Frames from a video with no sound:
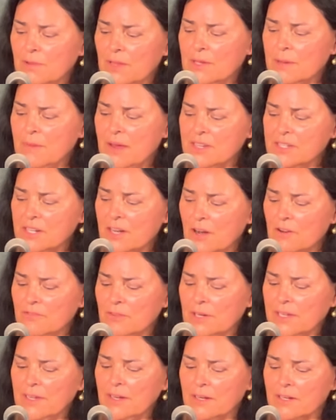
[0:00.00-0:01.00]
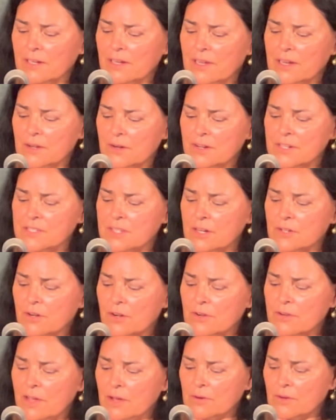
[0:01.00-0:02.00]
William asked carefully a little later as they
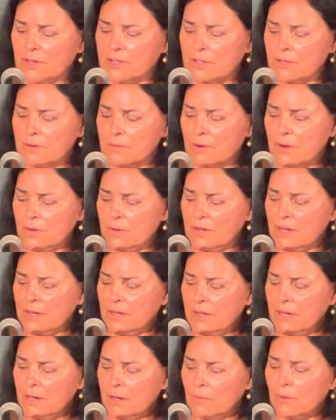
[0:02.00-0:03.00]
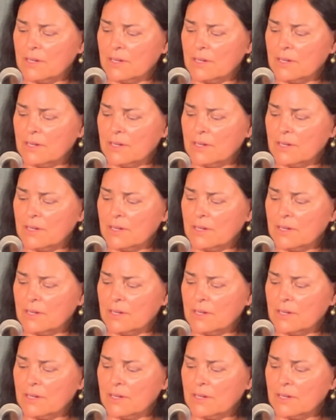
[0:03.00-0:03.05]
turned out onto the road.